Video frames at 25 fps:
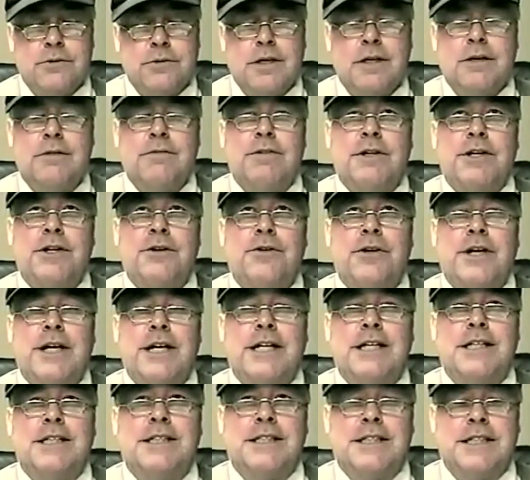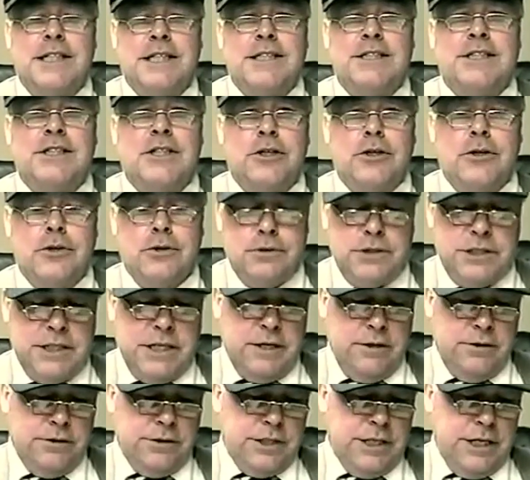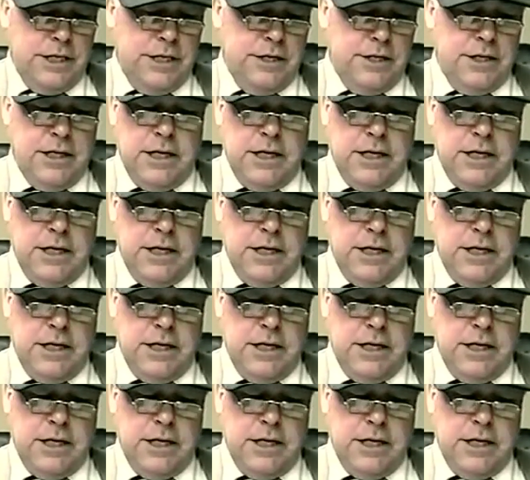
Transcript: of the United States Codes Annotated.